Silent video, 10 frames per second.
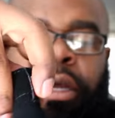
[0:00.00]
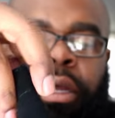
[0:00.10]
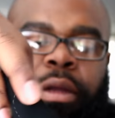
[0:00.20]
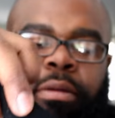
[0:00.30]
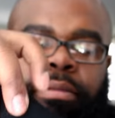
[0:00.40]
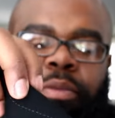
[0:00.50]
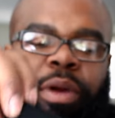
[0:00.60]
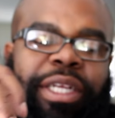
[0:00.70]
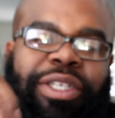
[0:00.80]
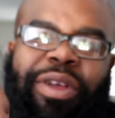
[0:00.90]
um,
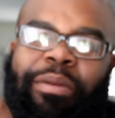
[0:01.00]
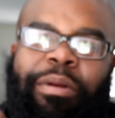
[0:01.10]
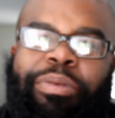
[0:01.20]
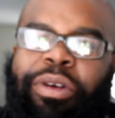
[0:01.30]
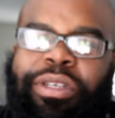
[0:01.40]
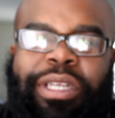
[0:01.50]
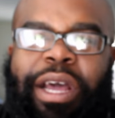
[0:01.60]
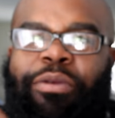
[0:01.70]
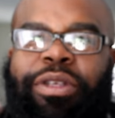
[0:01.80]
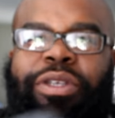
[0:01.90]
when I saw them in person,
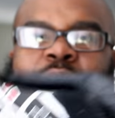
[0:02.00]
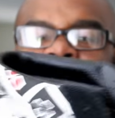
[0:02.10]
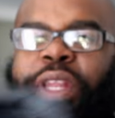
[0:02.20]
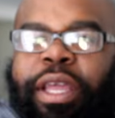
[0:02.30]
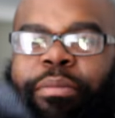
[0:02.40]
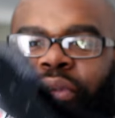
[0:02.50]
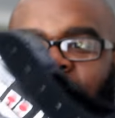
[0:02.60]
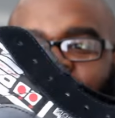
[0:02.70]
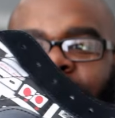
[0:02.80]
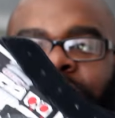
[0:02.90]
I wasn't overly
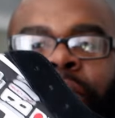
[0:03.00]
impressed with